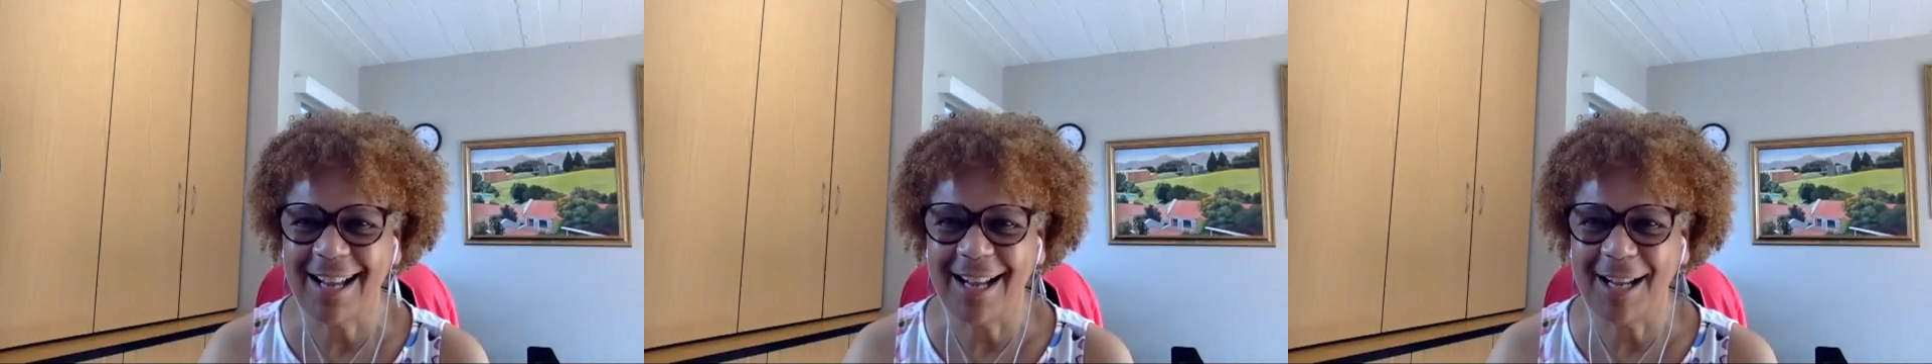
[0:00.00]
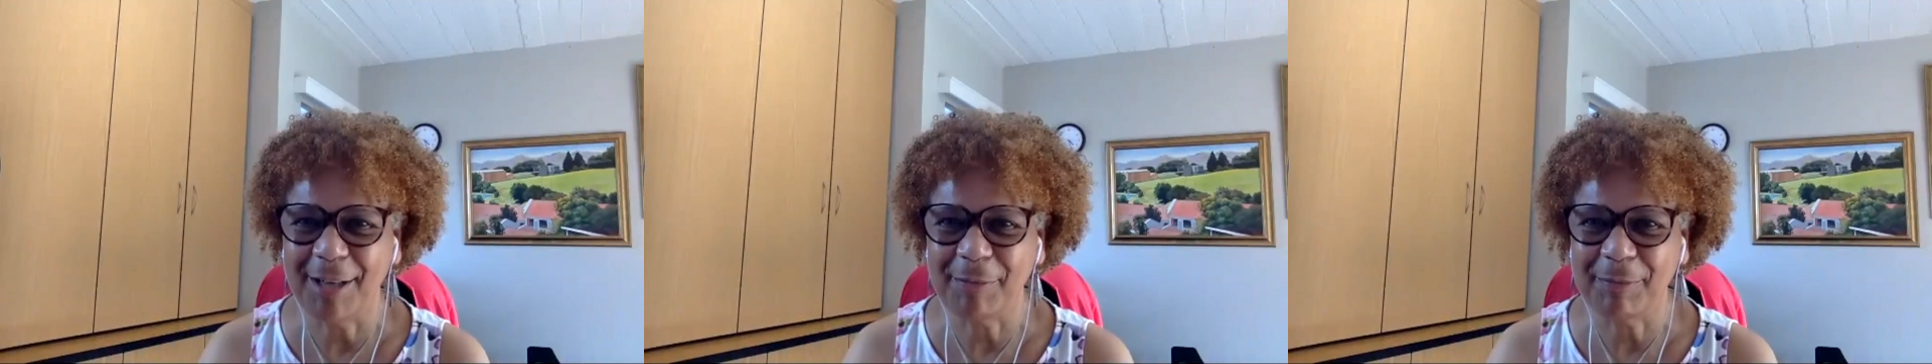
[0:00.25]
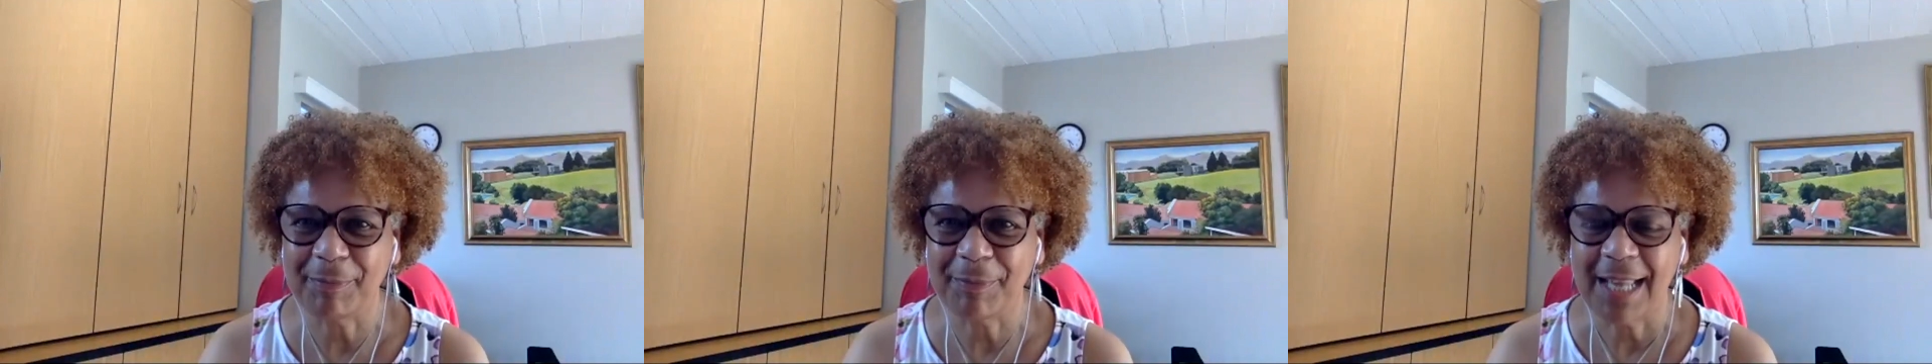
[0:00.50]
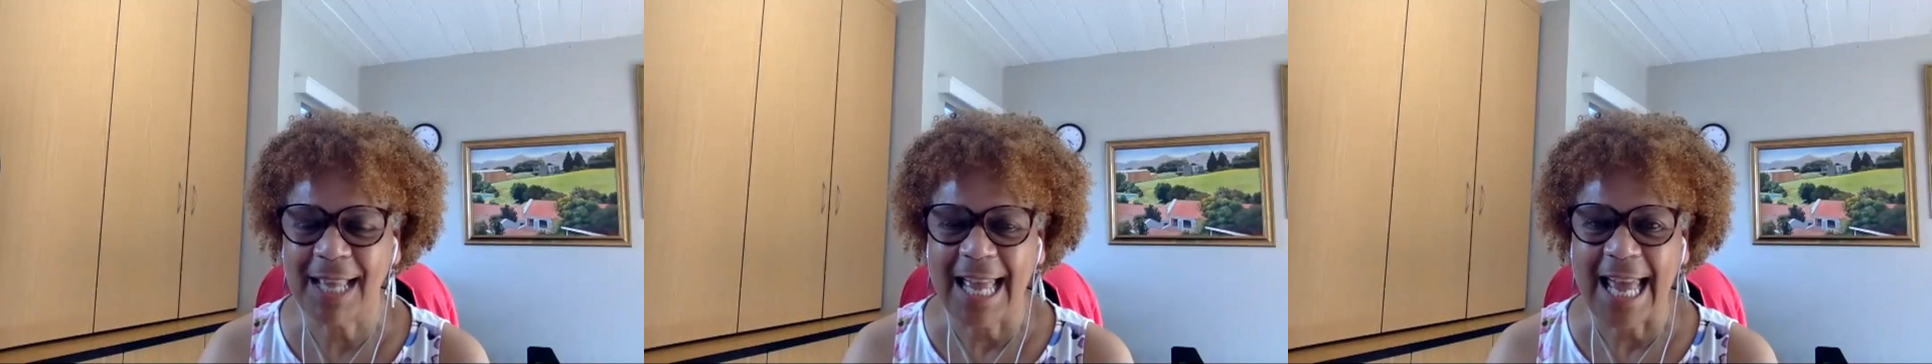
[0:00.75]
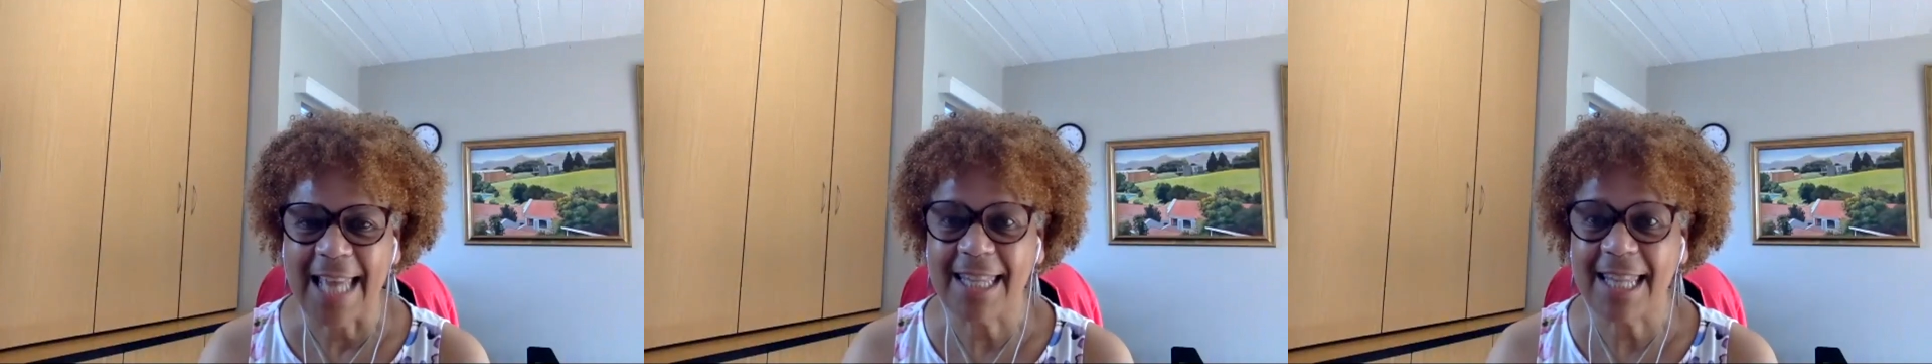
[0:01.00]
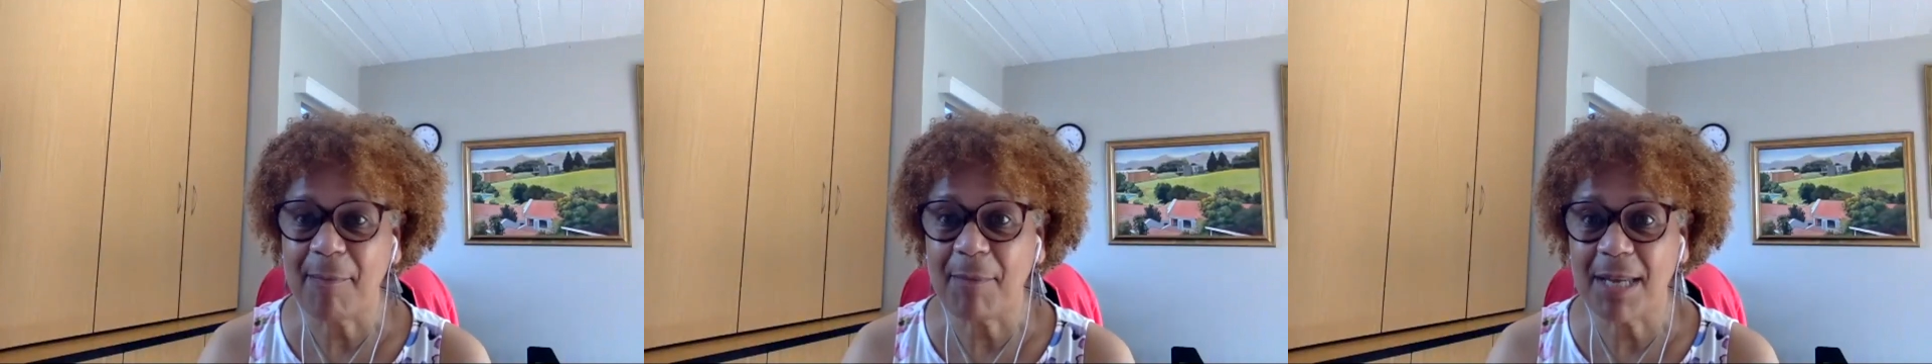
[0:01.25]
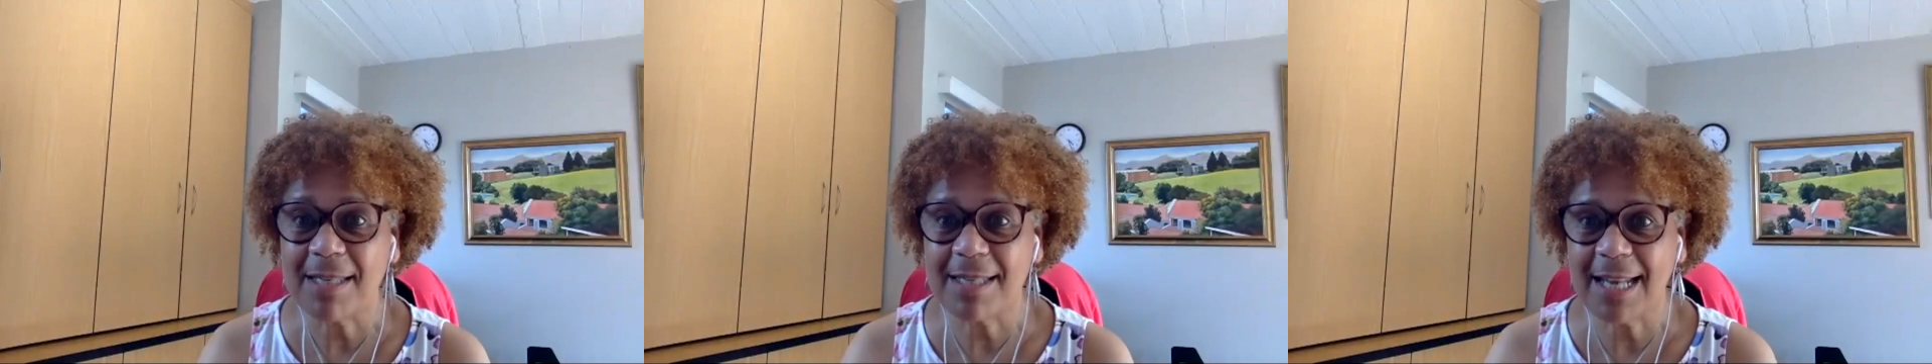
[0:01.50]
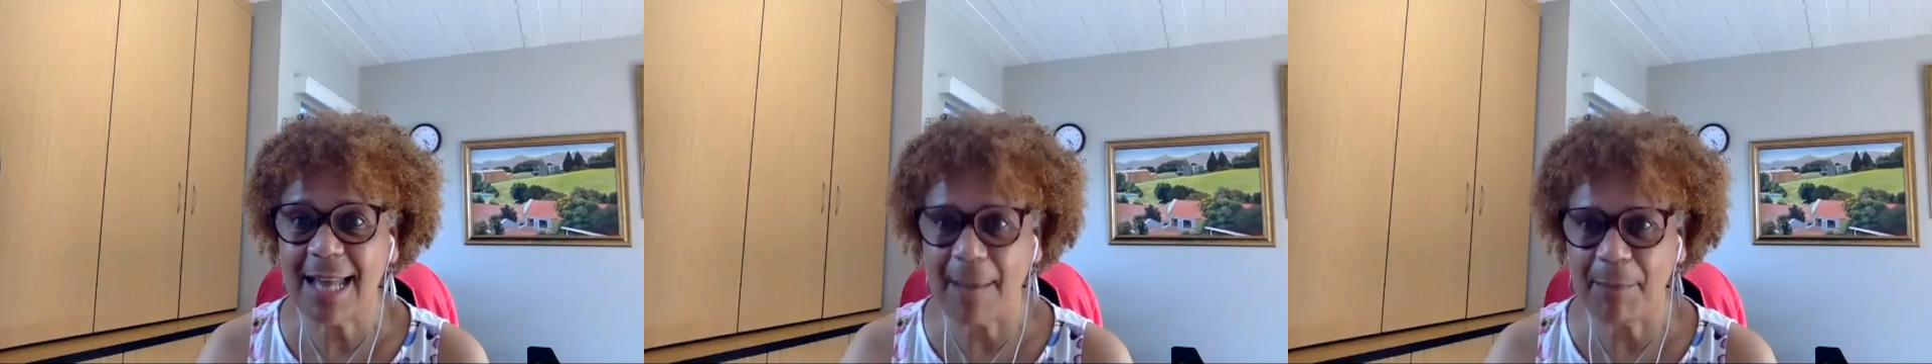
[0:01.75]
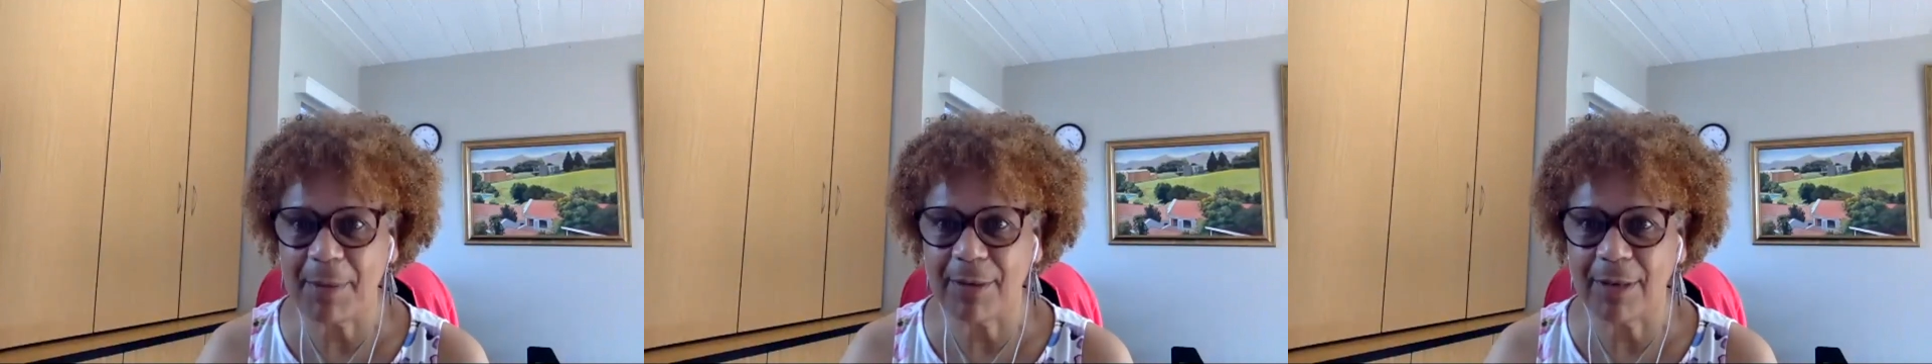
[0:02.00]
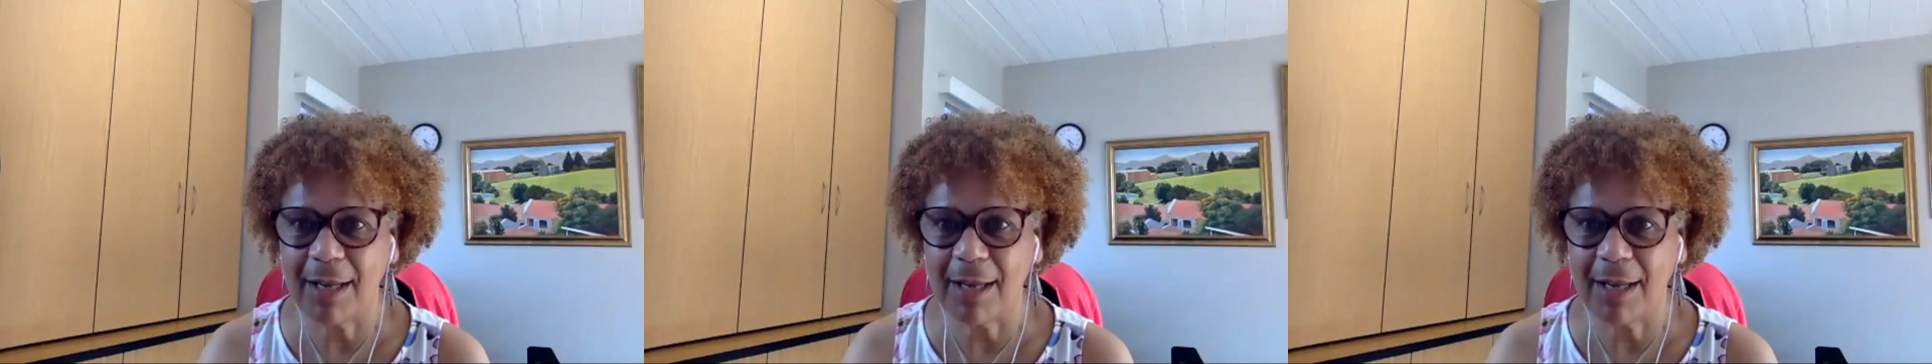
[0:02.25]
and that may still happen,